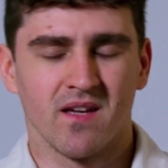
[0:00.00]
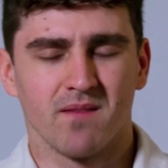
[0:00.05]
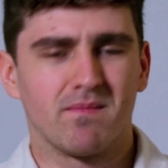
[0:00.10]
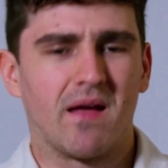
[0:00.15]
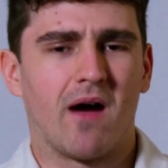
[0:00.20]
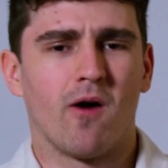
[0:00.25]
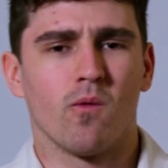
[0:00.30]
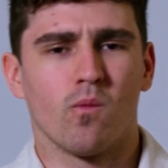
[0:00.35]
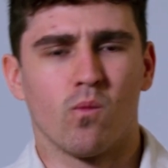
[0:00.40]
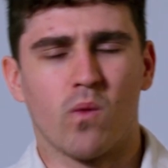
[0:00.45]

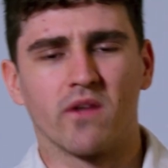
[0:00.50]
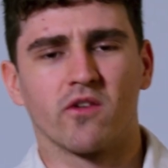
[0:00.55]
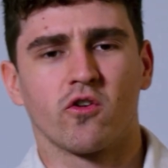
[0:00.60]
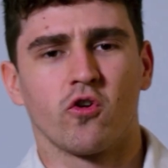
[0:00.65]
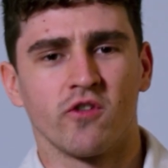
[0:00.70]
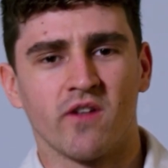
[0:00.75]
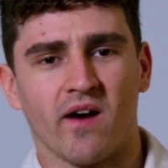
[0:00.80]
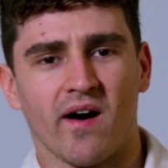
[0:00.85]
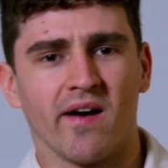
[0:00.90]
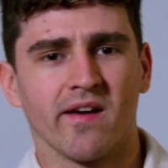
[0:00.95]
Now, one
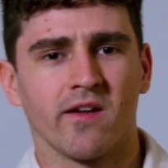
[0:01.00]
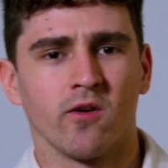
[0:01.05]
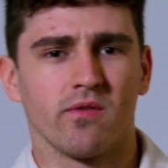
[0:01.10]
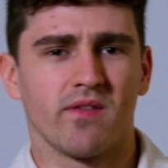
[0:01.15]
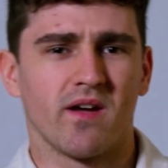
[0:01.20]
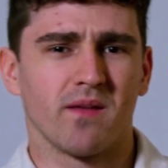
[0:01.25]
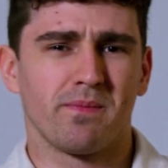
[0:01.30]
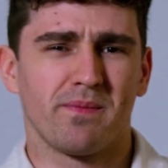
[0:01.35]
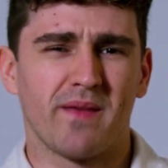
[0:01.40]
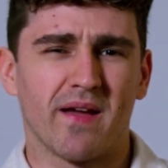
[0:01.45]
could argue
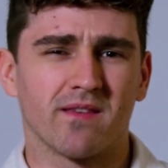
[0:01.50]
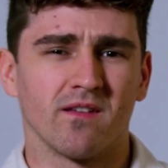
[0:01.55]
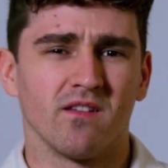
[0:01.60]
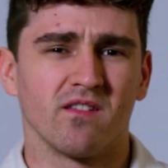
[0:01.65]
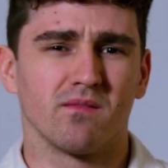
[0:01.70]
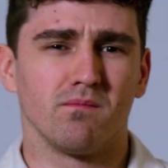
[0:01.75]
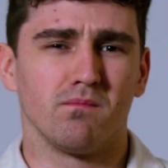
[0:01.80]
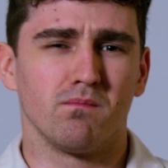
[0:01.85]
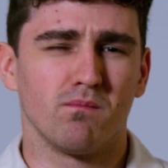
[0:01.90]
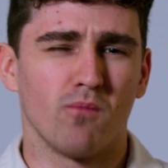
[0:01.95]
that that
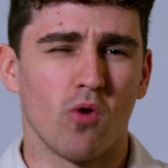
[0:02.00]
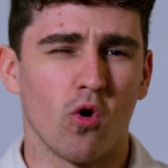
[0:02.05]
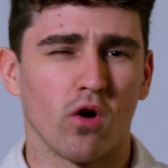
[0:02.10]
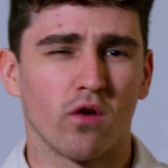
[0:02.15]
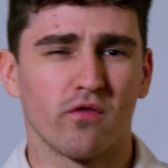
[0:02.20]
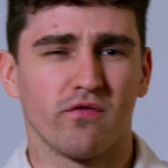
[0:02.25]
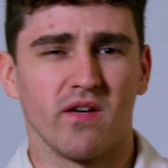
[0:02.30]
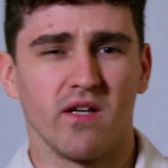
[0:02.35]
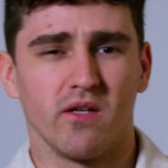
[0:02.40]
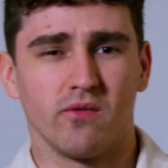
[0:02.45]
is more
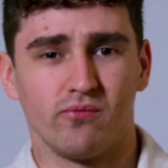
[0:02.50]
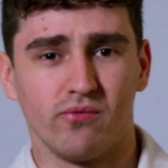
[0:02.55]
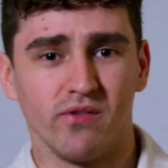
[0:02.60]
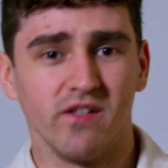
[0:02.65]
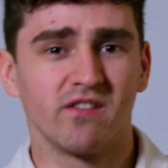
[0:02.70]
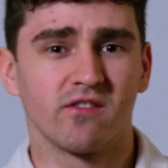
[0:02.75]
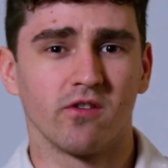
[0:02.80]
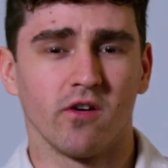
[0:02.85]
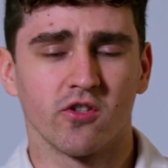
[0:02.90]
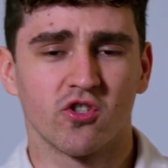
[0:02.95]
of a
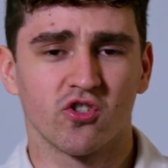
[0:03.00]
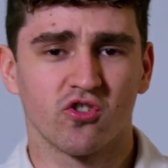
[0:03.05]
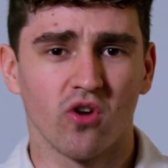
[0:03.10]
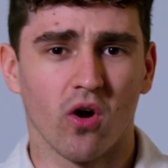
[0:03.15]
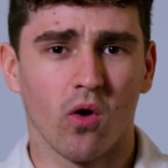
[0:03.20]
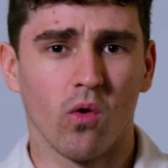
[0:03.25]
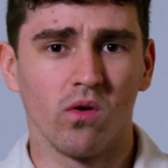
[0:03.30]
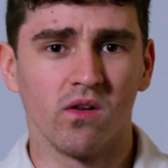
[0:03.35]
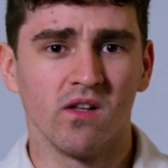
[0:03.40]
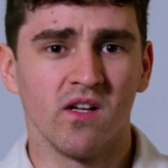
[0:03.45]
research
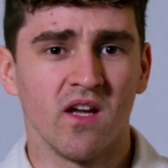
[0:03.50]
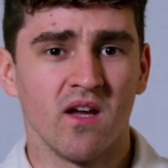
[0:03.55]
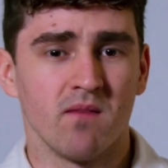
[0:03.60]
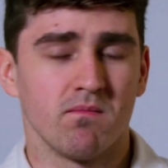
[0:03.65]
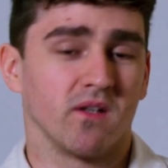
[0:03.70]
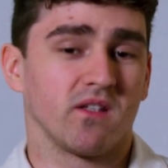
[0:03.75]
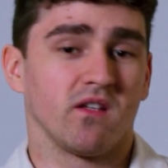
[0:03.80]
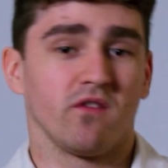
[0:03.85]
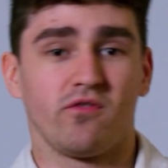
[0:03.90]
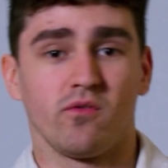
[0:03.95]
goal,
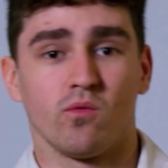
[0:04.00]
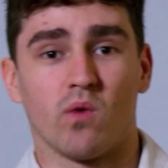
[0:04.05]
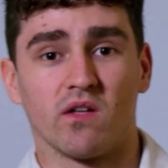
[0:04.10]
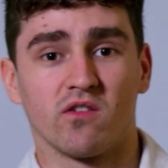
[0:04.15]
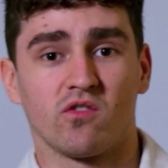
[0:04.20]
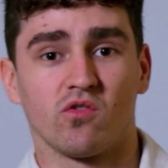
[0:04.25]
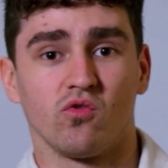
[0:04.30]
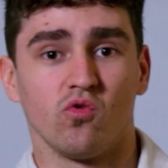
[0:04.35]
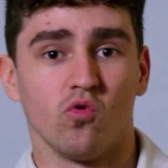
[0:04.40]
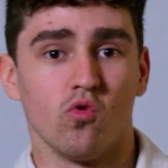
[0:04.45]
but if you
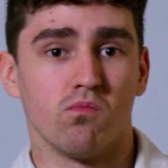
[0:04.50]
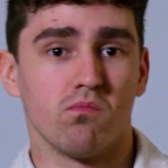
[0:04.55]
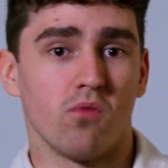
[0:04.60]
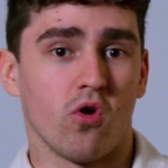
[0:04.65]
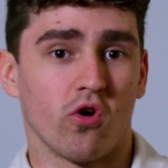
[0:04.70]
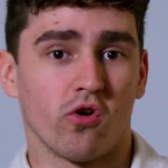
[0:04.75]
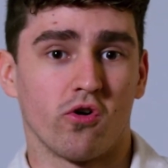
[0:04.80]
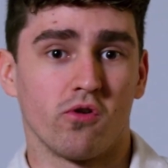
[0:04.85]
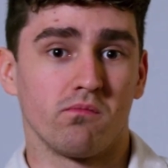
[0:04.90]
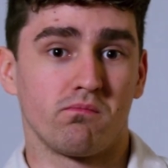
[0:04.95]
want to do
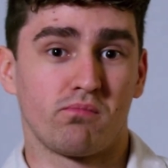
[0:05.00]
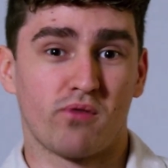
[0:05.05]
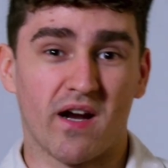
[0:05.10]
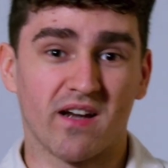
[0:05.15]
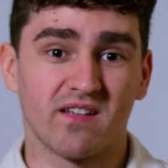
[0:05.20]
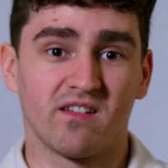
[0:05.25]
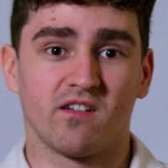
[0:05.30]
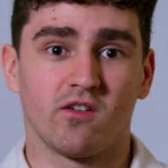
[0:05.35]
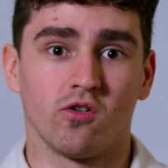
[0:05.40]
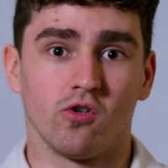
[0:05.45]
more
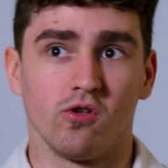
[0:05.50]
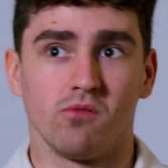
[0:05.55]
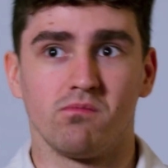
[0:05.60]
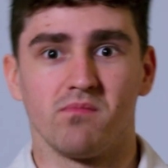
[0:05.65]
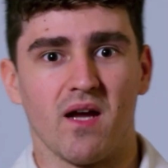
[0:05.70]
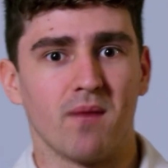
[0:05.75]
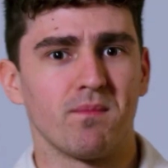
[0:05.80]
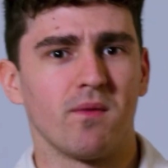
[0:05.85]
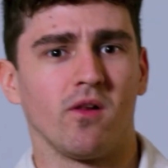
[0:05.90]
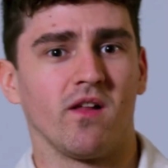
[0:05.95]
practical
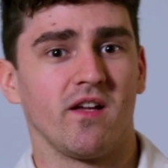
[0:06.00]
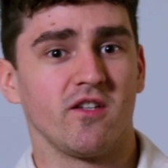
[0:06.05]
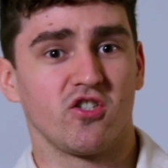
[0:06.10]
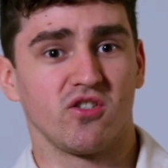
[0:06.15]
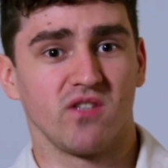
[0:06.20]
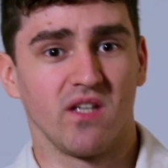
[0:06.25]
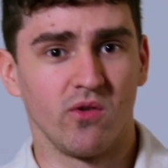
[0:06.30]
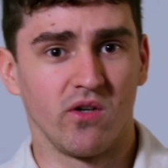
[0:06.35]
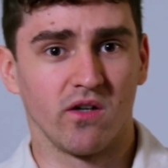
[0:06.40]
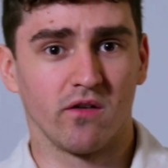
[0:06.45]
ML
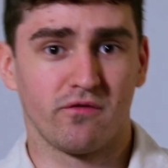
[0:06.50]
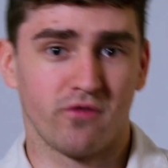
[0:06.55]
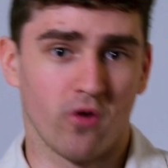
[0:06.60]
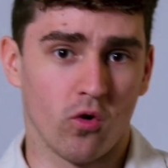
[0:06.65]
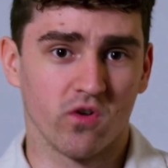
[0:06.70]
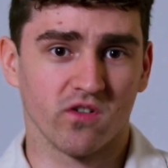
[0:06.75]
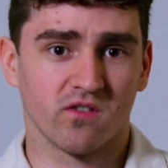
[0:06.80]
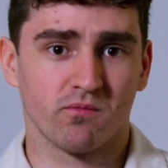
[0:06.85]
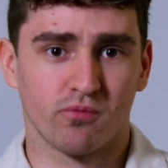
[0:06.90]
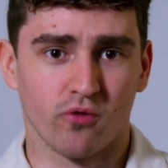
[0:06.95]
engineering
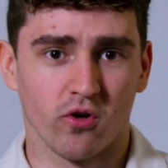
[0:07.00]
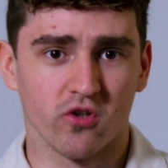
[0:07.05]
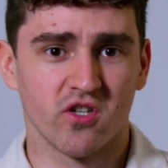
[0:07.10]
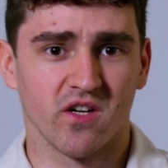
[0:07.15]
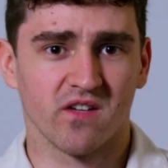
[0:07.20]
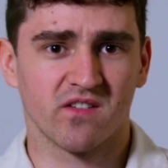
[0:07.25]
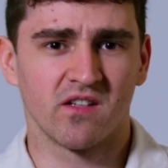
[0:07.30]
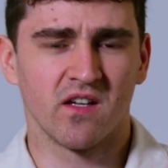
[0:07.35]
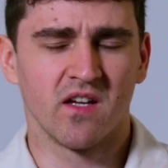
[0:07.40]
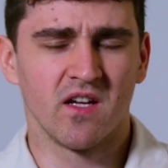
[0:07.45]
focused
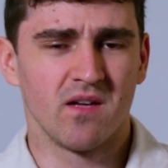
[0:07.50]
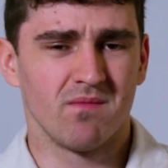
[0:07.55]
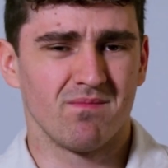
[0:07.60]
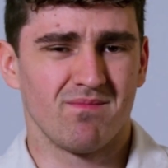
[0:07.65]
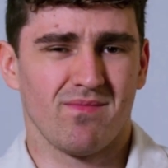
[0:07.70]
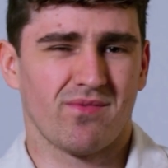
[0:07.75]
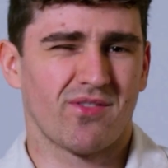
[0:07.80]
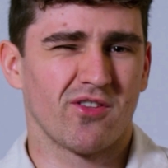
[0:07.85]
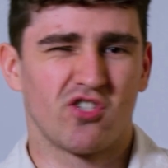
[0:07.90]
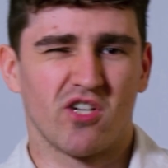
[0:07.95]
projects,
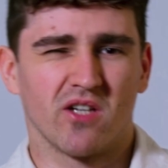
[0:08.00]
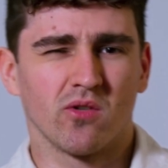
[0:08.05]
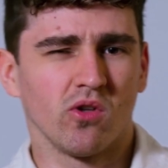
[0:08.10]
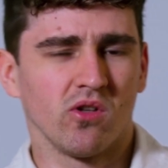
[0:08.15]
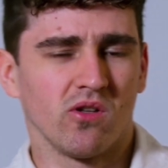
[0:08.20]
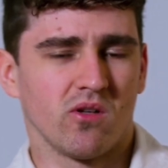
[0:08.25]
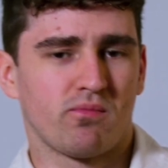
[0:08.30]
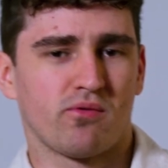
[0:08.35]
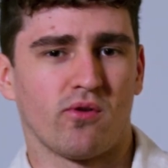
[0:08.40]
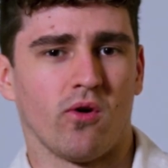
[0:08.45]
the
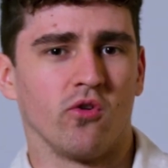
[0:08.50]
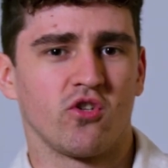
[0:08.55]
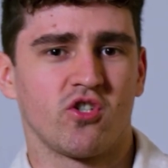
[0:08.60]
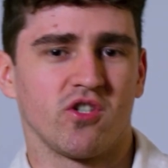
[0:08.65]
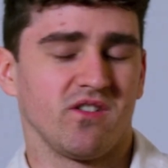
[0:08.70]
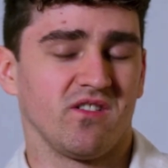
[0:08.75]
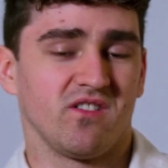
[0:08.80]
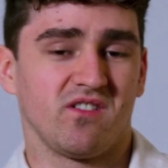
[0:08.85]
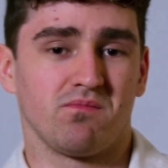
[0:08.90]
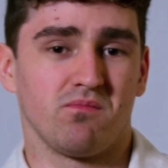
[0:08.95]
general approach
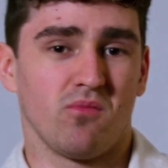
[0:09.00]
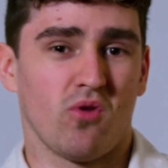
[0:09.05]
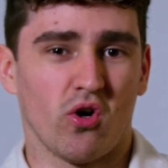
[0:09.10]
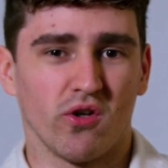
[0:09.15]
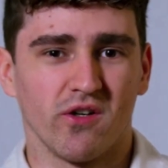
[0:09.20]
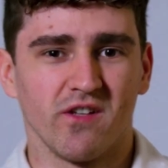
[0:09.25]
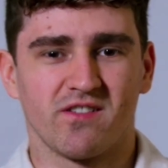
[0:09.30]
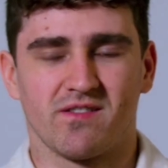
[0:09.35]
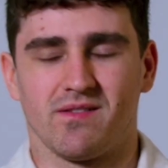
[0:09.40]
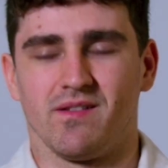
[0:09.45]
is
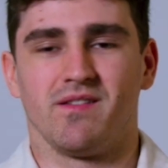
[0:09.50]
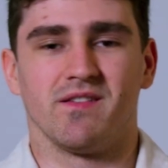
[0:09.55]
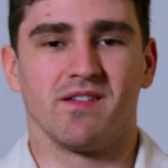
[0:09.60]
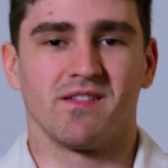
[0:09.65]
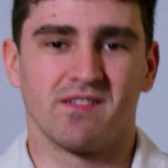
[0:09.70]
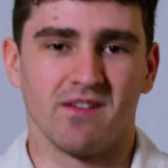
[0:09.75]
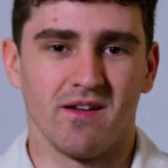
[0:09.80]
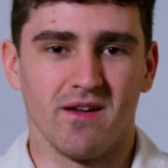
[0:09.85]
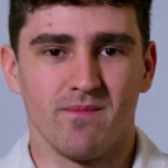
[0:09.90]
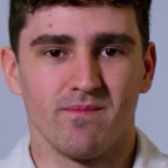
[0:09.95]
honestly the
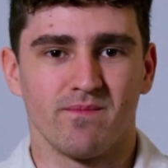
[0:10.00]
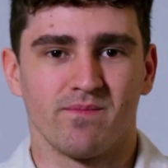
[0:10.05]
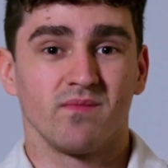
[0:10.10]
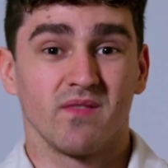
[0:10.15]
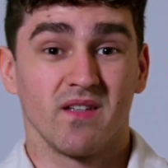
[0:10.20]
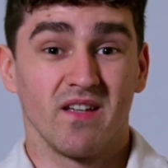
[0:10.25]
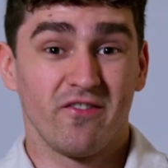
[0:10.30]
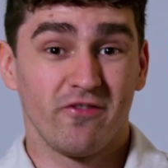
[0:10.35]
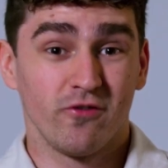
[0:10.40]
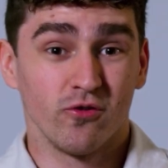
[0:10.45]
same.
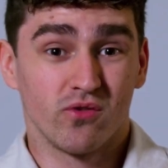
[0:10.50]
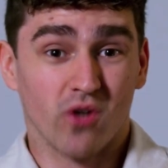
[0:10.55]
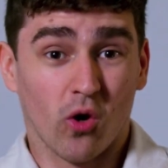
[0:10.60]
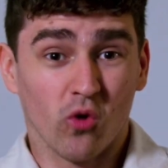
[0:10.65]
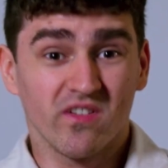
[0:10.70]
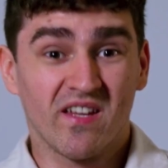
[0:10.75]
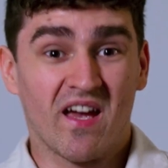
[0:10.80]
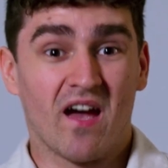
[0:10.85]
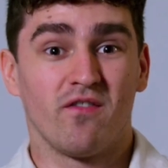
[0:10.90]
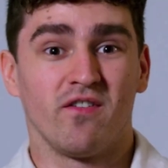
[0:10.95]
If you
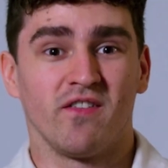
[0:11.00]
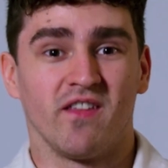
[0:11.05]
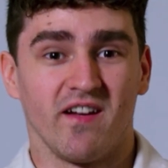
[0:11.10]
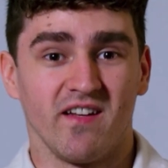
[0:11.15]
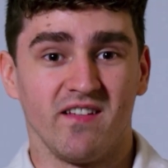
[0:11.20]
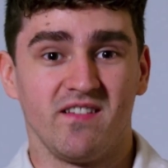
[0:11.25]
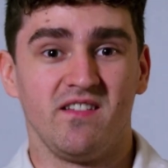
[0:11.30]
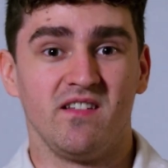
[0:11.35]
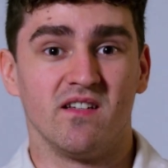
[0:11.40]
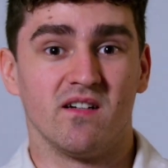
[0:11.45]
don't have an
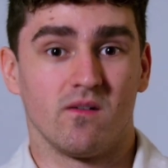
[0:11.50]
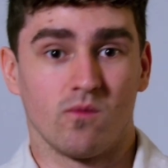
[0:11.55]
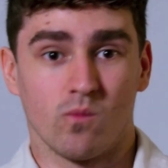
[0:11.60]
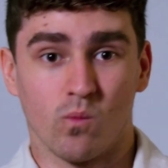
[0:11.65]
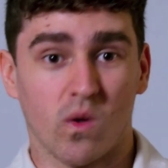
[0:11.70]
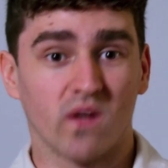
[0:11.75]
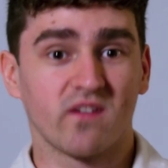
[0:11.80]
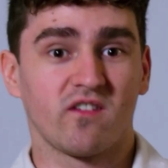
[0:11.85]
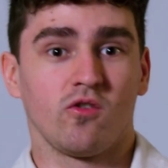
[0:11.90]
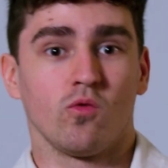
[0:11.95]
idea
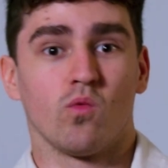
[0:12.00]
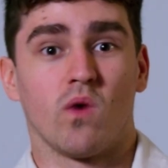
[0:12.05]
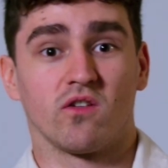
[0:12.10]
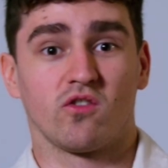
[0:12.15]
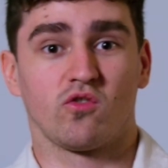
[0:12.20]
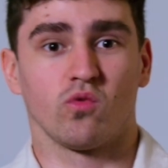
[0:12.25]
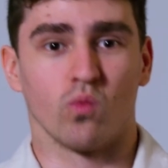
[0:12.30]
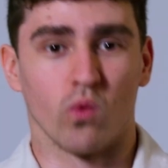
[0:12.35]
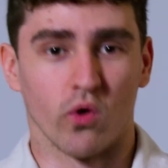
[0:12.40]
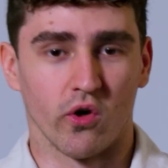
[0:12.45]
what you
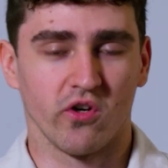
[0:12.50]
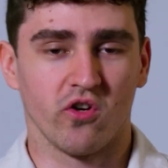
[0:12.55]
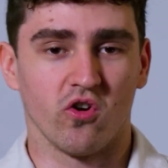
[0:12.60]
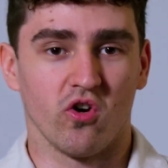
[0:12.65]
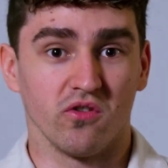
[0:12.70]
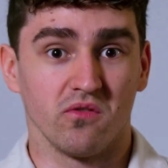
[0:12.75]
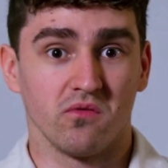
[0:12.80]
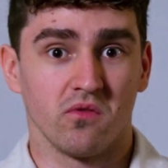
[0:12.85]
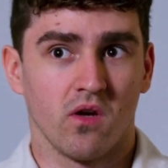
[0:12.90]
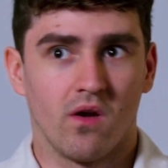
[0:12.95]
want to work
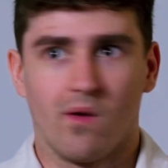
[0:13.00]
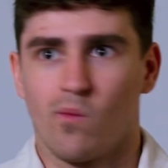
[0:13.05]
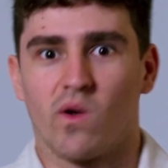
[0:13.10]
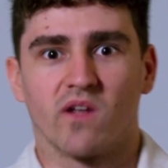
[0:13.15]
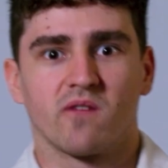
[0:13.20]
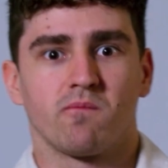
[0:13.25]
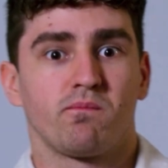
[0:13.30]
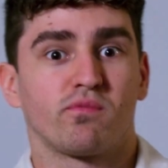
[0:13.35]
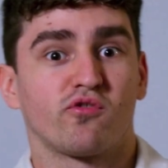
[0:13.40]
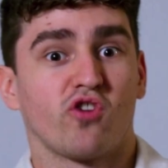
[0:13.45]
on,
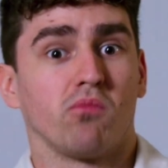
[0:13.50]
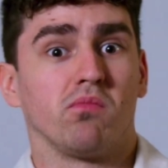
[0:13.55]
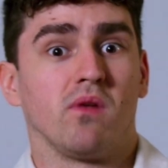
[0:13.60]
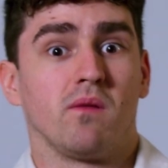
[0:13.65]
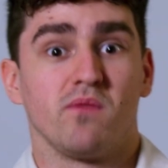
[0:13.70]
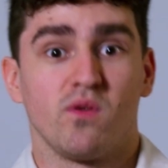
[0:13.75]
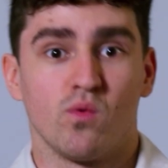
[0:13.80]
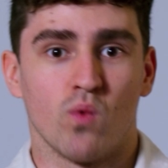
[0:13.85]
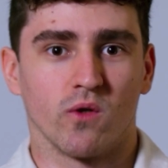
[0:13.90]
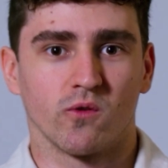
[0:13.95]
what
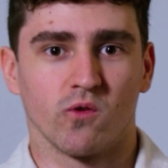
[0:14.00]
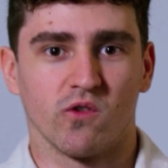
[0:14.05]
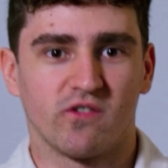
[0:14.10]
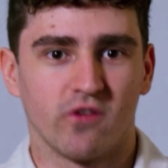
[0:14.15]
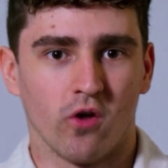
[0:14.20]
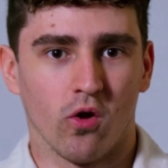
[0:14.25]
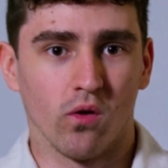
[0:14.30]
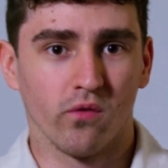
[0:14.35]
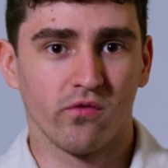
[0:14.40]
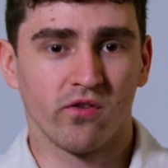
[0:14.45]
problem you want to
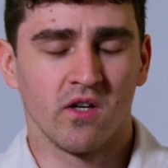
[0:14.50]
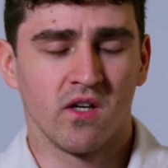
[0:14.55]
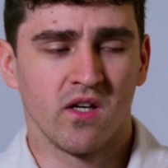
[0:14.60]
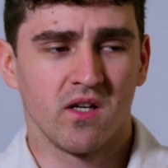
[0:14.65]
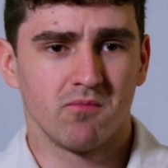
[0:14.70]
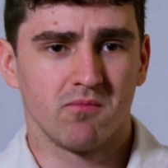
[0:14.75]
solve,